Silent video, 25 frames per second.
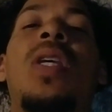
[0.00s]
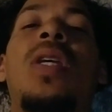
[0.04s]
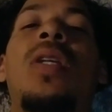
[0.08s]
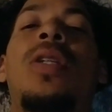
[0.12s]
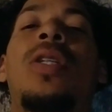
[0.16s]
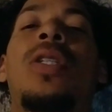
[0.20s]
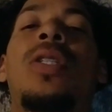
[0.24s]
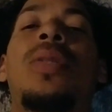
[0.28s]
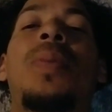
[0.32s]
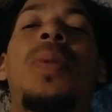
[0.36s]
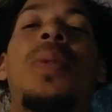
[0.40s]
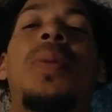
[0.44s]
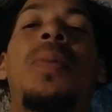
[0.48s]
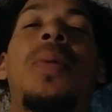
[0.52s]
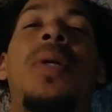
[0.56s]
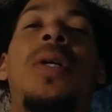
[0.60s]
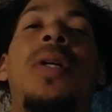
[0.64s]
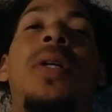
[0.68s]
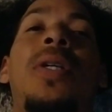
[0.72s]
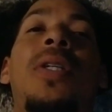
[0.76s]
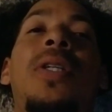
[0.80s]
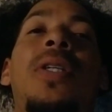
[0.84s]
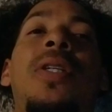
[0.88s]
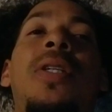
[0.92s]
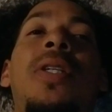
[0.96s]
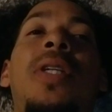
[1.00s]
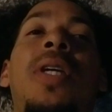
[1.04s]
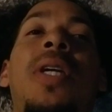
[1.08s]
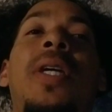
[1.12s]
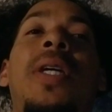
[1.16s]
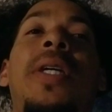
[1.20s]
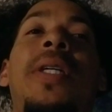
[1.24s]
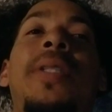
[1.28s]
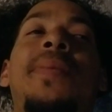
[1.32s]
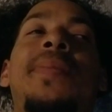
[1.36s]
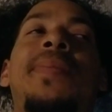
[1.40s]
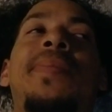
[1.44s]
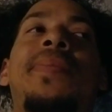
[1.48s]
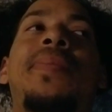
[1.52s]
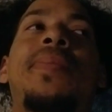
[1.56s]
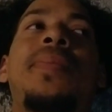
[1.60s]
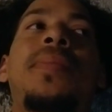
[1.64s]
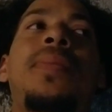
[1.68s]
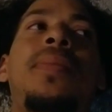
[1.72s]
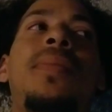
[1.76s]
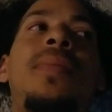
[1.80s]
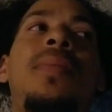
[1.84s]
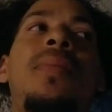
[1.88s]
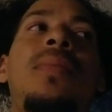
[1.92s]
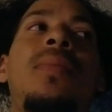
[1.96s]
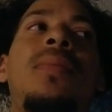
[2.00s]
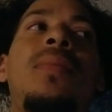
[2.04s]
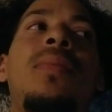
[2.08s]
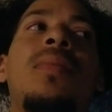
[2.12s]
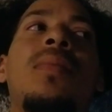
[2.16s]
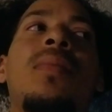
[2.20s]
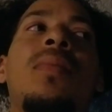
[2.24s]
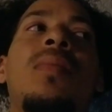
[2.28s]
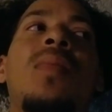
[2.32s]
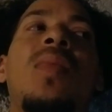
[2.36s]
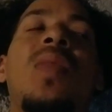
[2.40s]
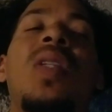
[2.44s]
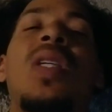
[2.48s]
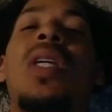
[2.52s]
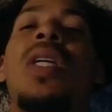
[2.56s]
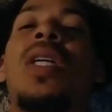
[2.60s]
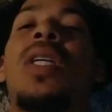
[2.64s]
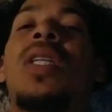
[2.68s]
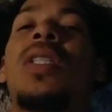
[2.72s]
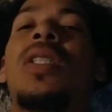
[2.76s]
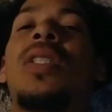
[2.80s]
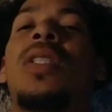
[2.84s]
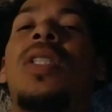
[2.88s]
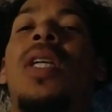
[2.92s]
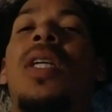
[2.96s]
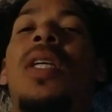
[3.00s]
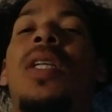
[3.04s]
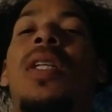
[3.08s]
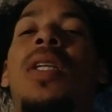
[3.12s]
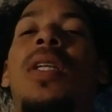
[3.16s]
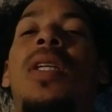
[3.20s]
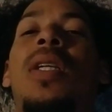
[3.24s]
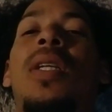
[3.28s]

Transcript: There's people out here that say